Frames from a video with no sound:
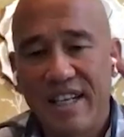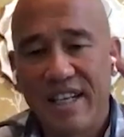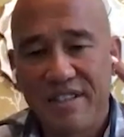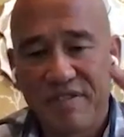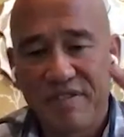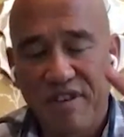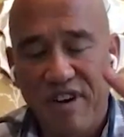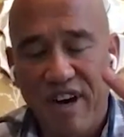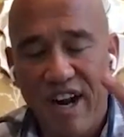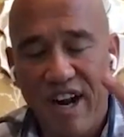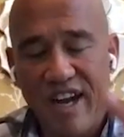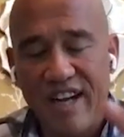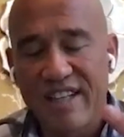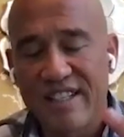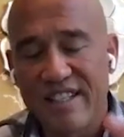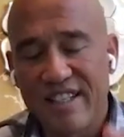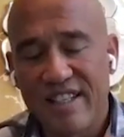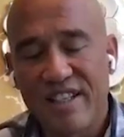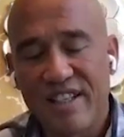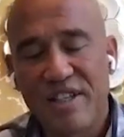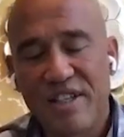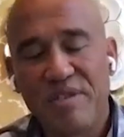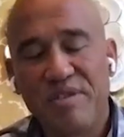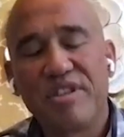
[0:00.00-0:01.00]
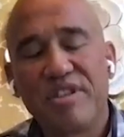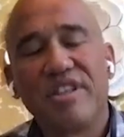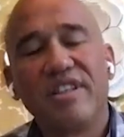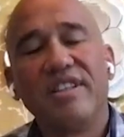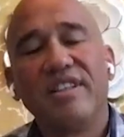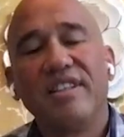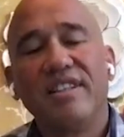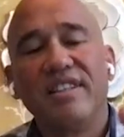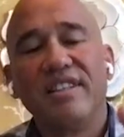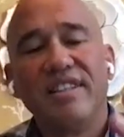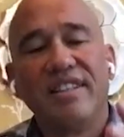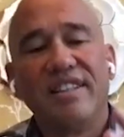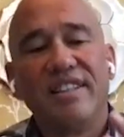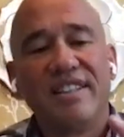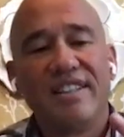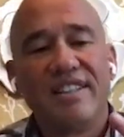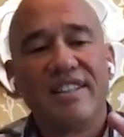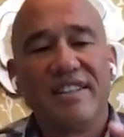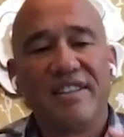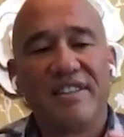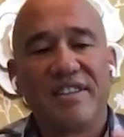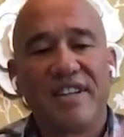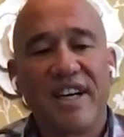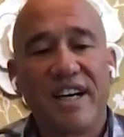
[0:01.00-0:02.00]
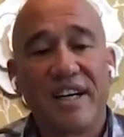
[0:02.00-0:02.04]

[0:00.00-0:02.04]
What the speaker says: E stands for execution.